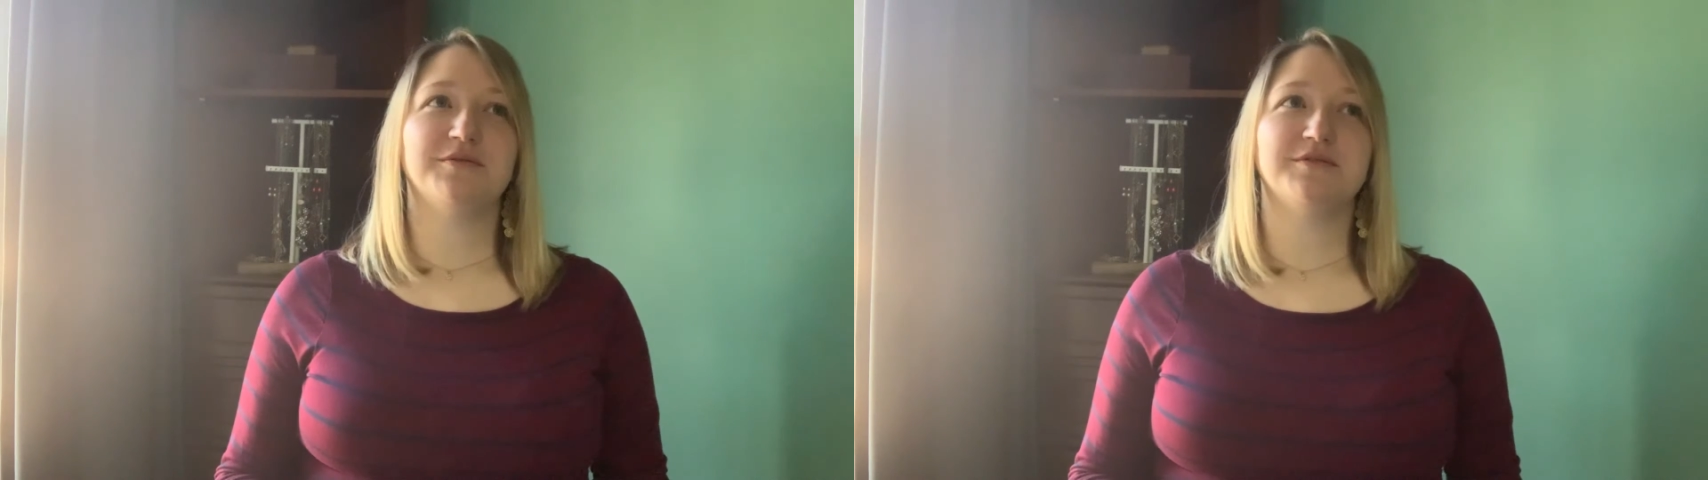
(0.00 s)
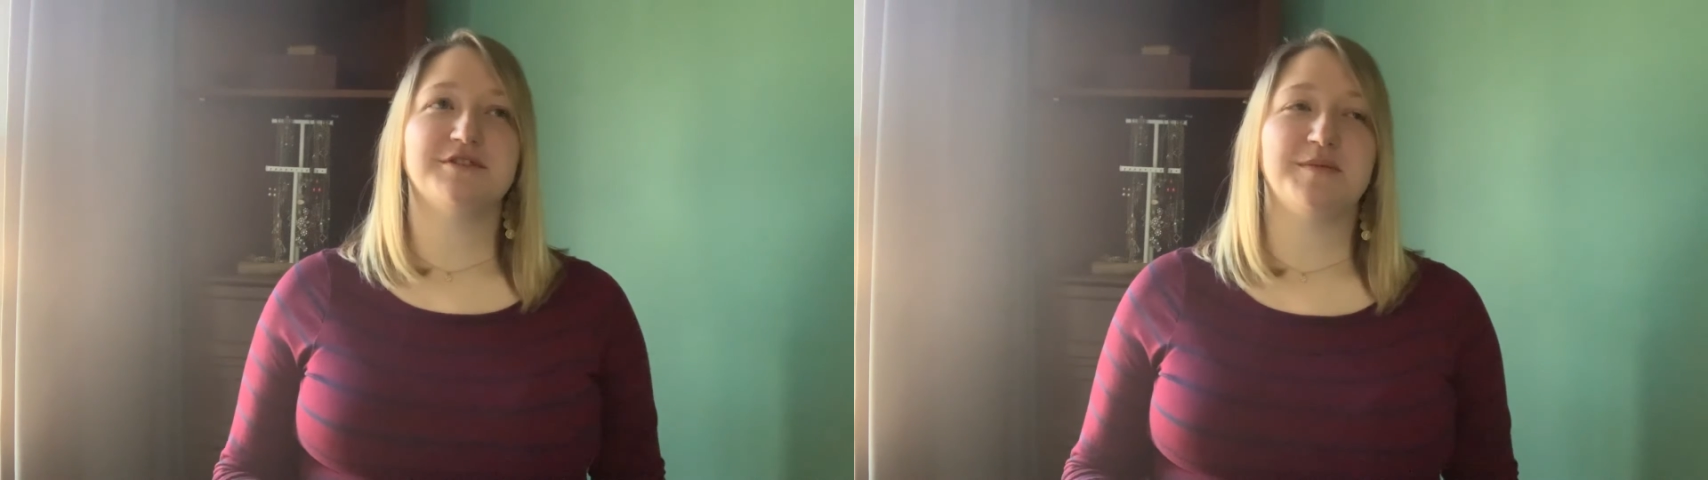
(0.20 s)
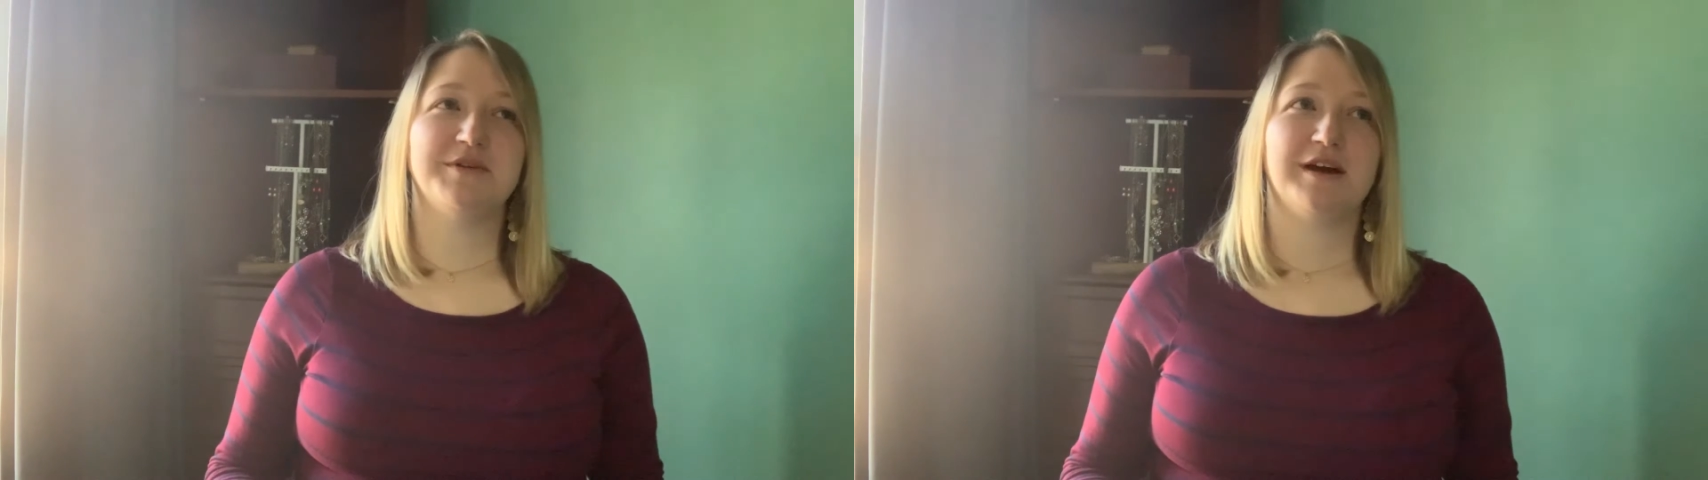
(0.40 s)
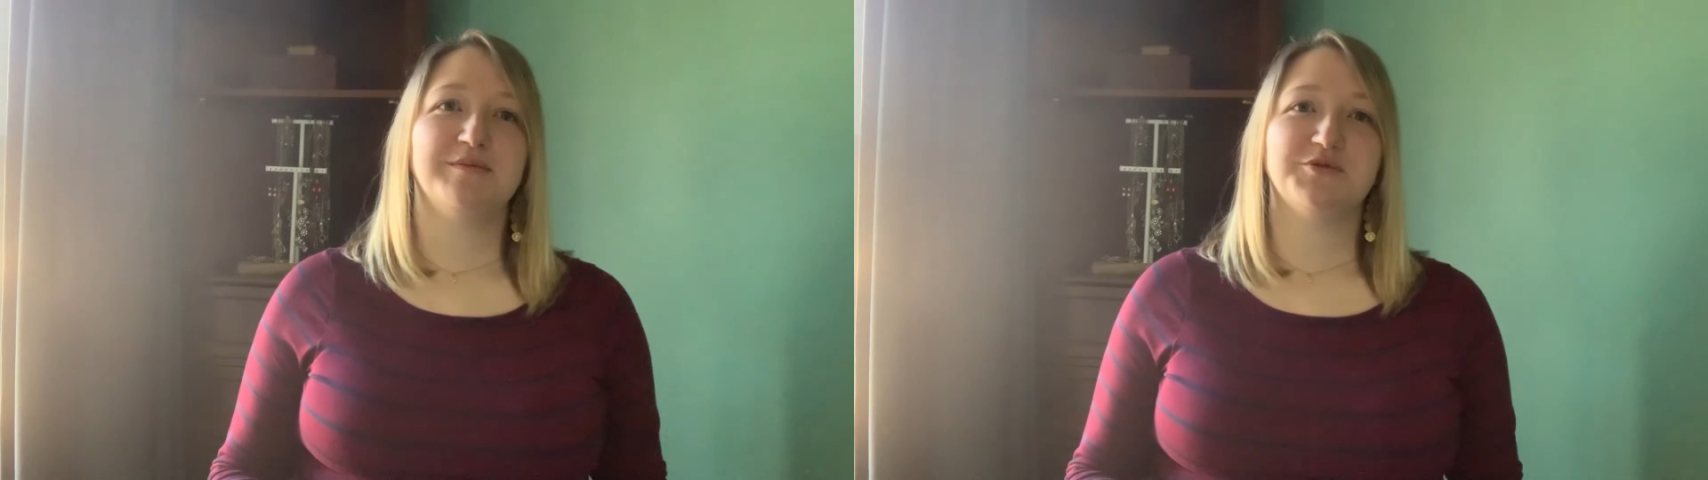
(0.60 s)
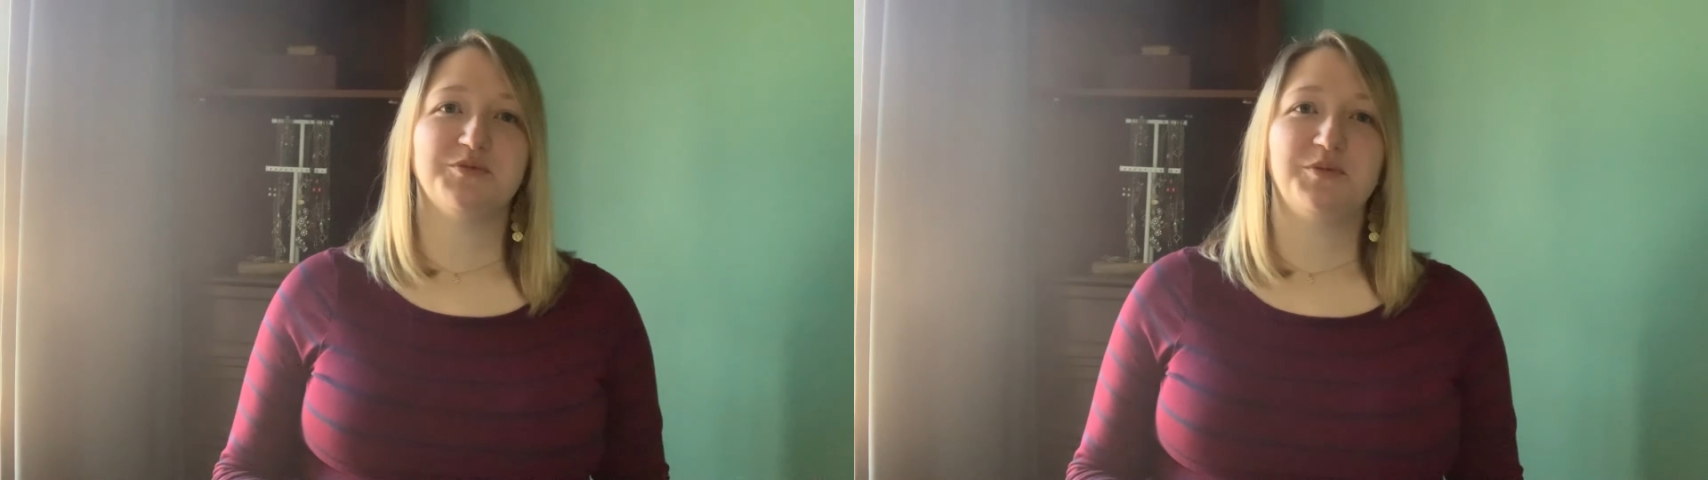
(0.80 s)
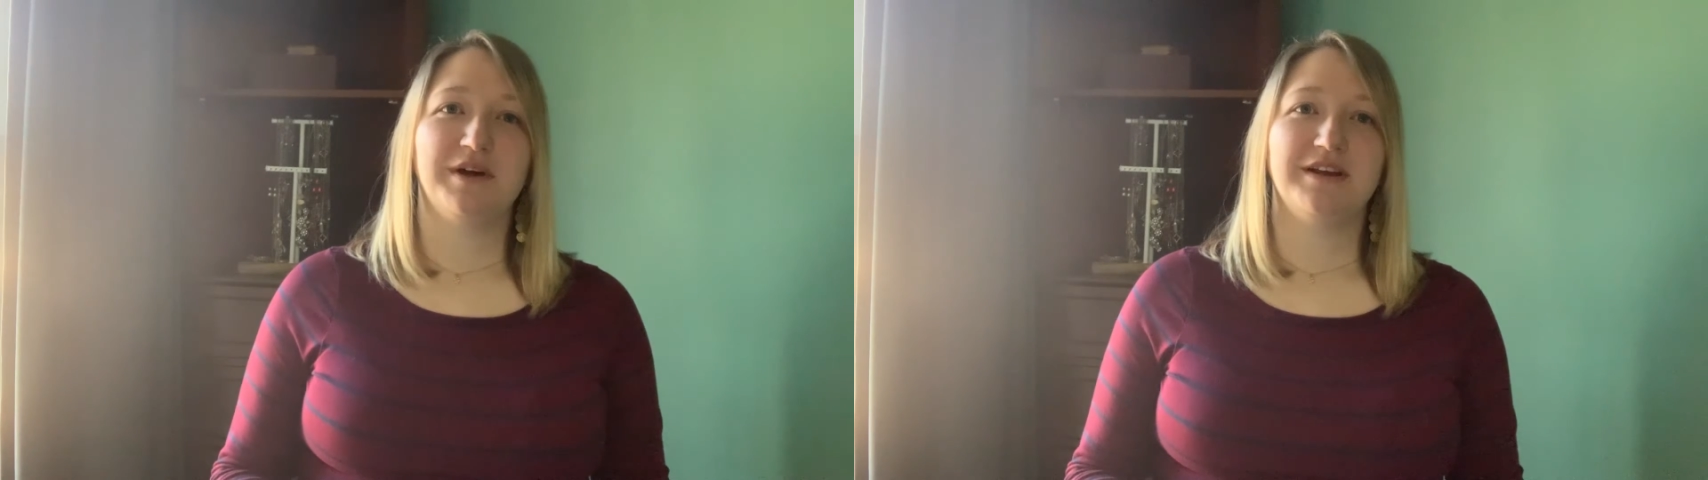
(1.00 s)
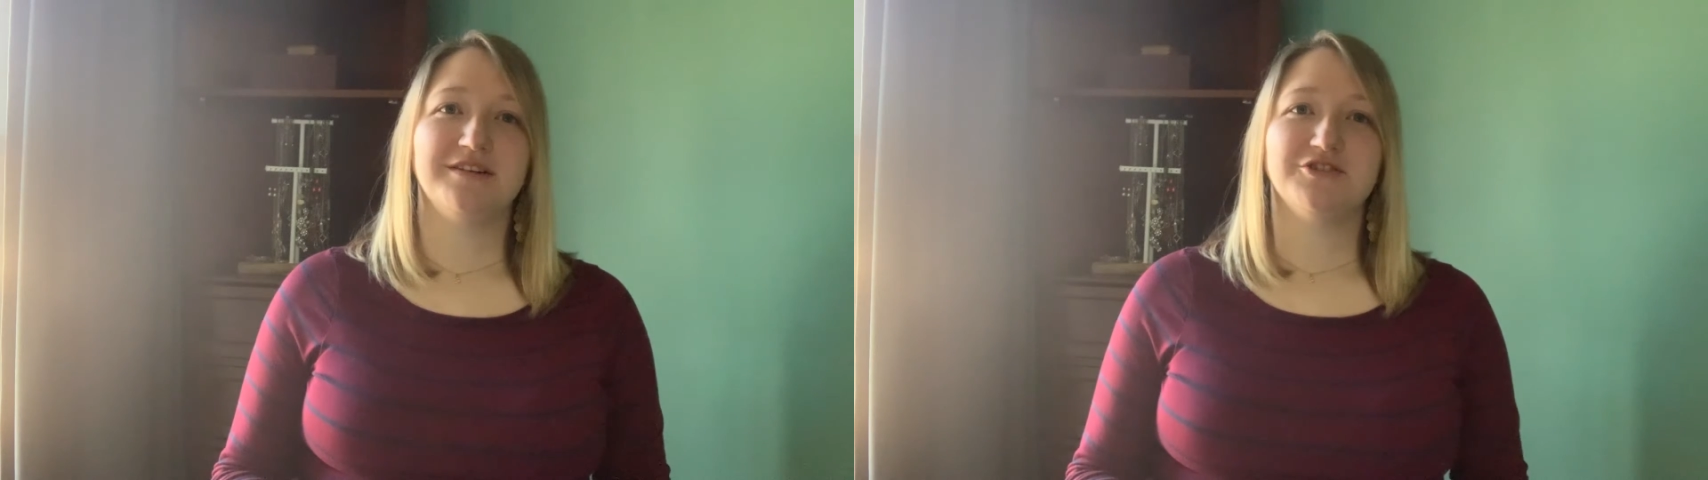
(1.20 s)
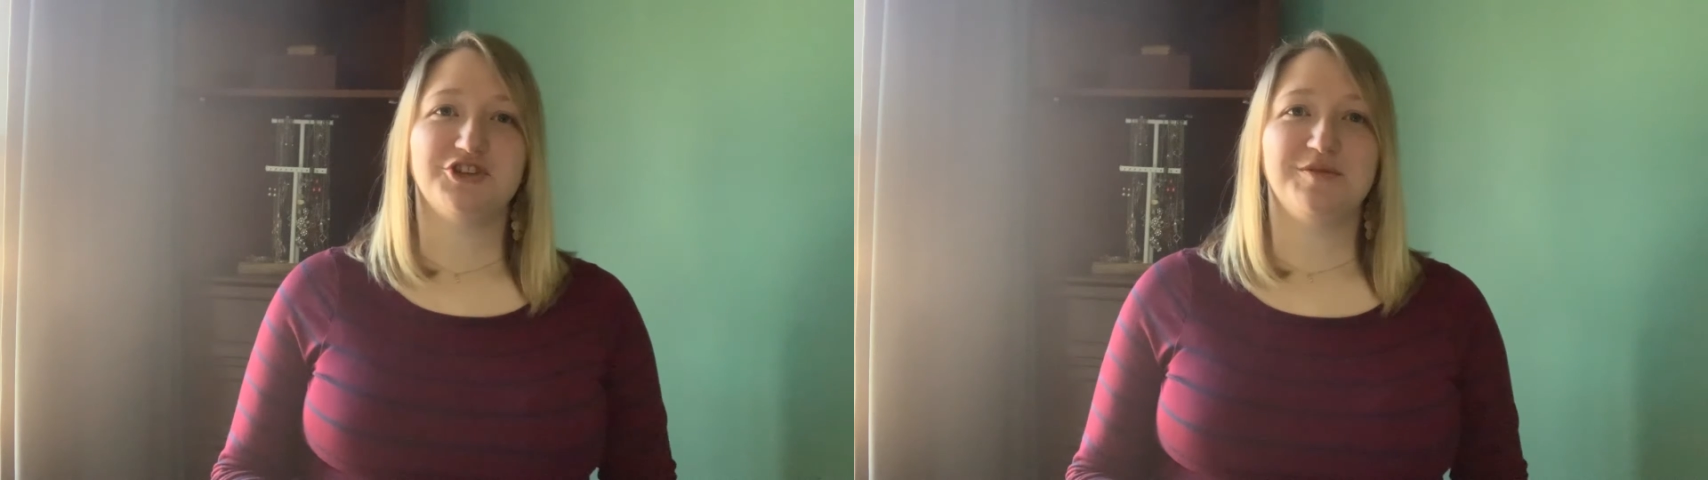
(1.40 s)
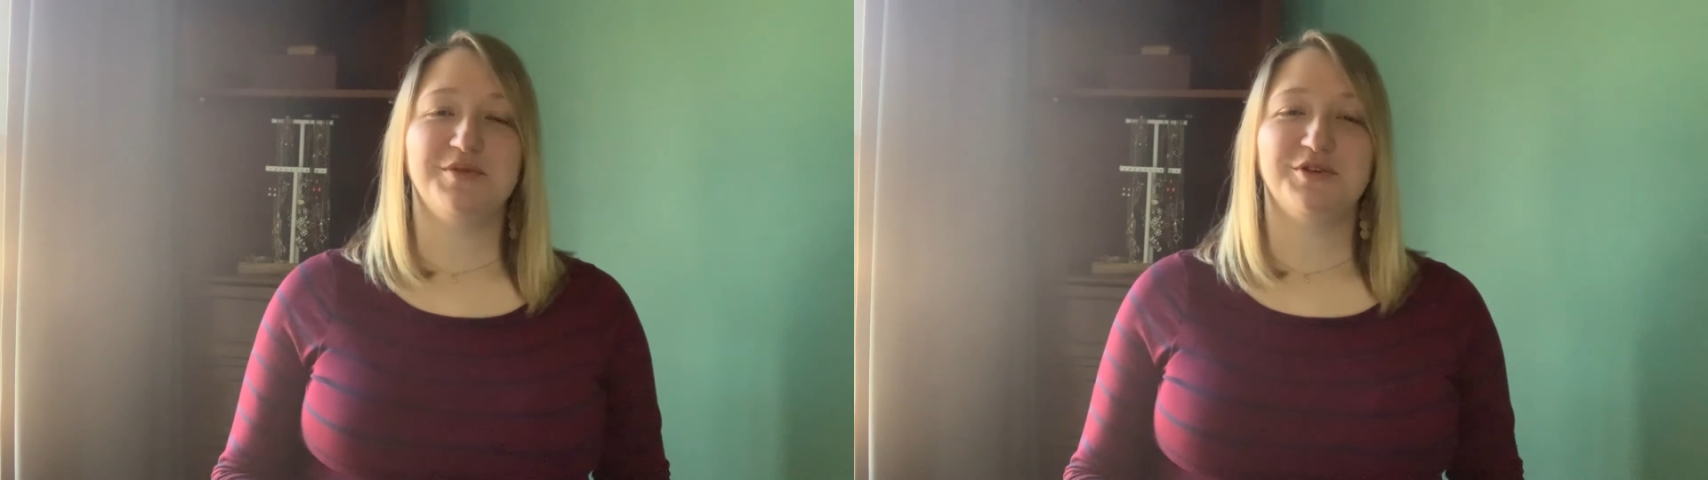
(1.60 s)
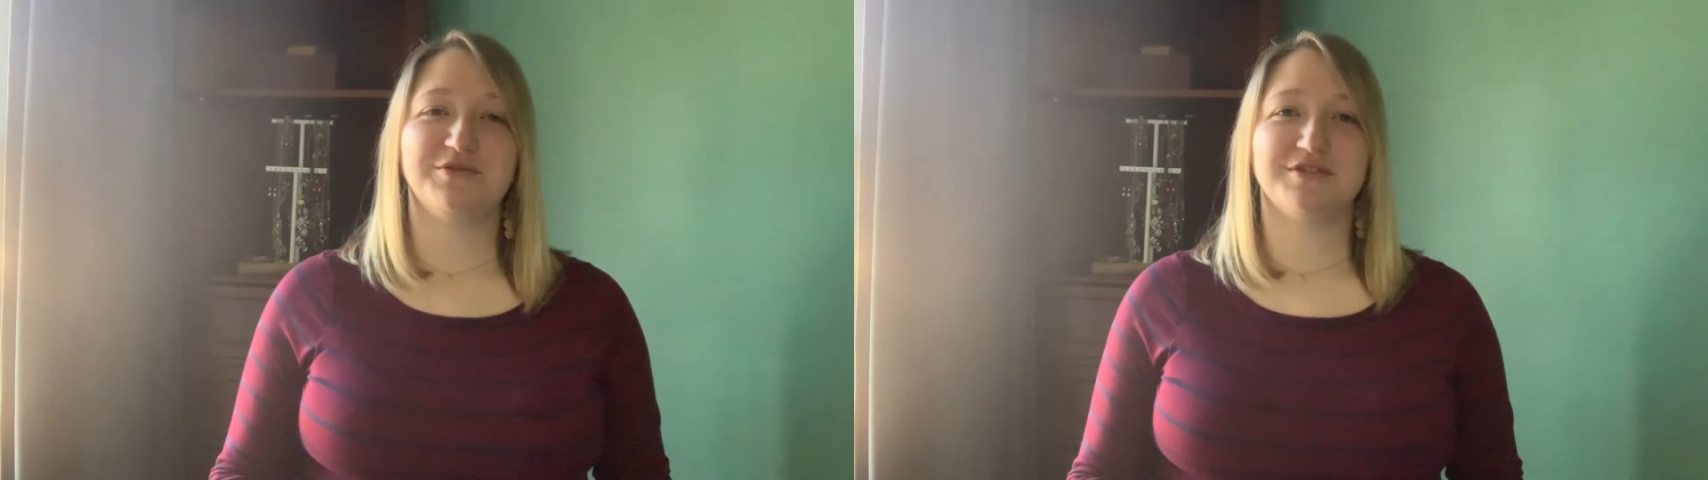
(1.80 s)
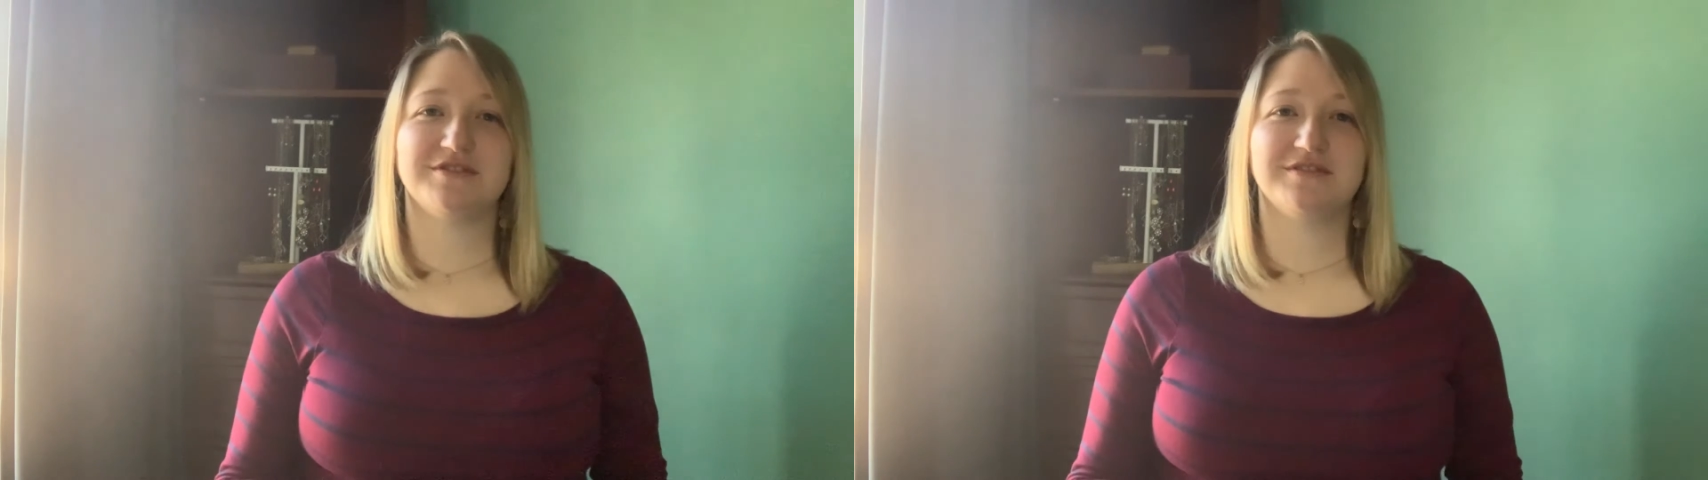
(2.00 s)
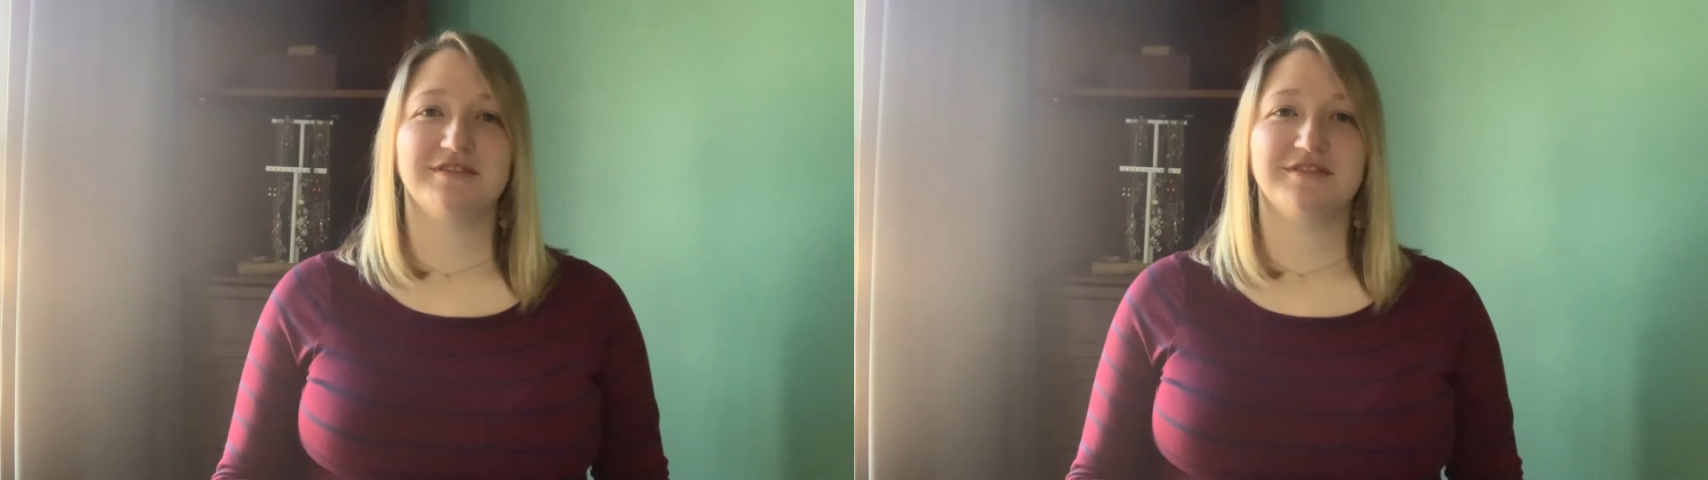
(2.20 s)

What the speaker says: sometimes when she moves,